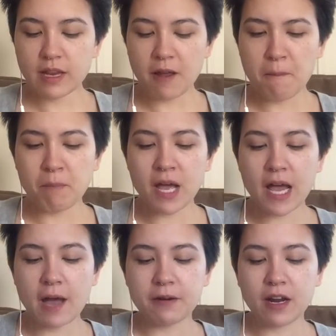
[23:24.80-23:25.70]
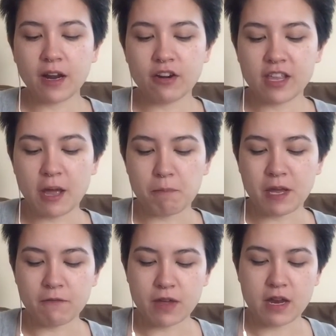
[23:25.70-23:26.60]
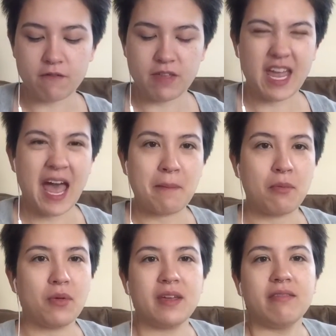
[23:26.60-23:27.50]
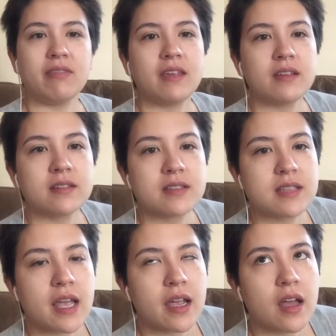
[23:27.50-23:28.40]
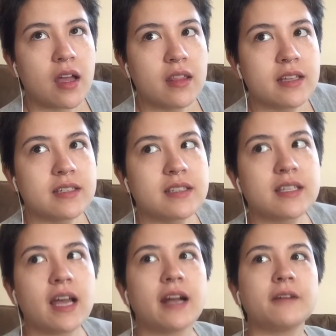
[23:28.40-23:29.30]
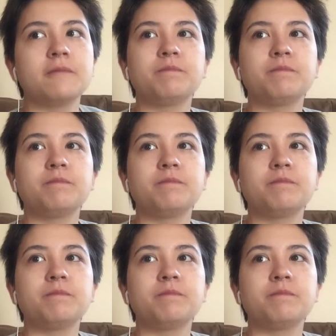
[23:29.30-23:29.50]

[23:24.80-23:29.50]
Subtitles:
But I'm not really a big fan of like apple in things, like unless it's like